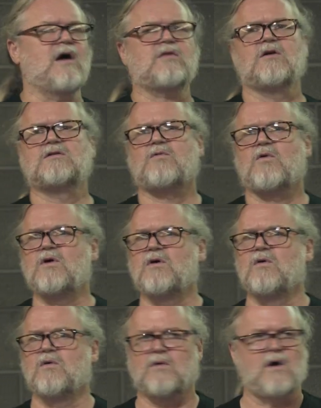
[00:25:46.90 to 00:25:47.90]
those for
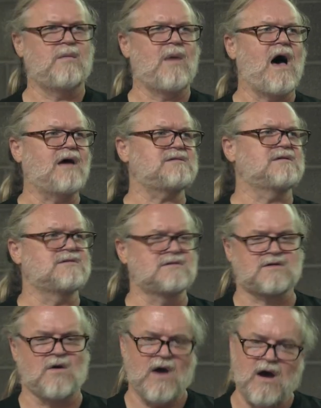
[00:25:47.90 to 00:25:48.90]
you en masse and just
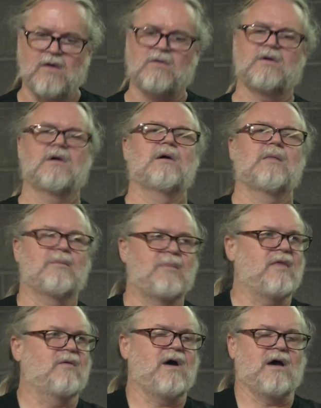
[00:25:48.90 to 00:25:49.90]
go, oh, by
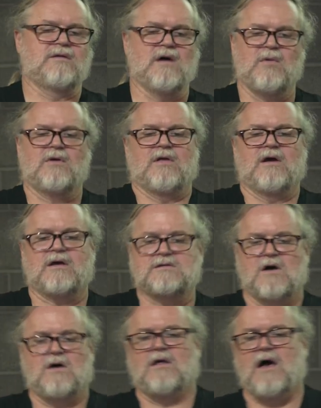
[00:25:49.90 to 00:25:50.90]
the way, DoubleClick is
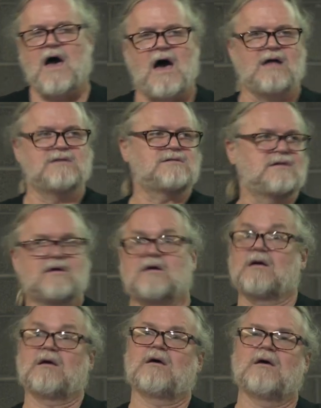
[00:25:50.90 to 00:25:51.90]
all ads.
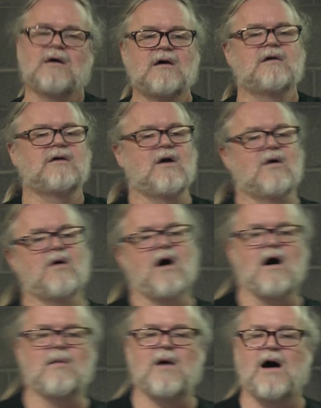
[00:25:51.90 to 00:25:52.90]
You know,
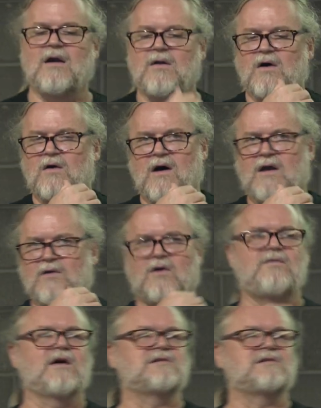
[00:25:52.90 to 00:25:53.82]
um, I don't know, I don't know if that's